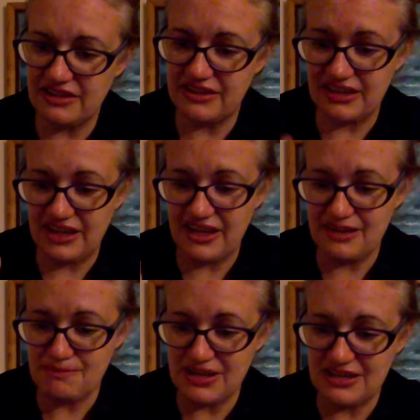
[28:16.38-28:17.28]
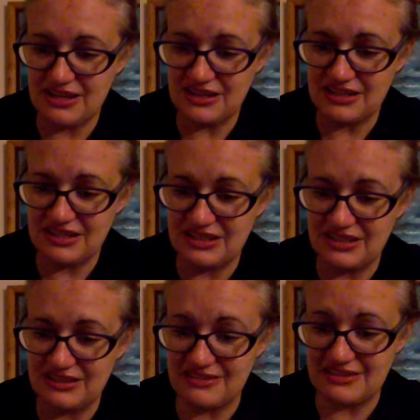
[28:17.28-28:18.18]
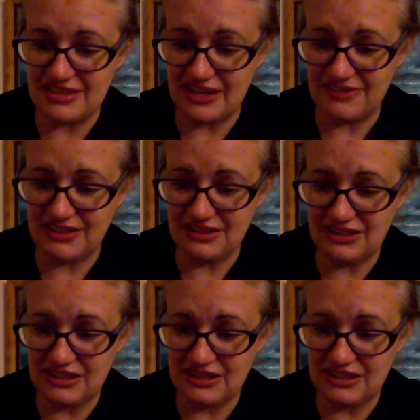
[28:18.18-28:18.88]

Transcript: the headband is $7.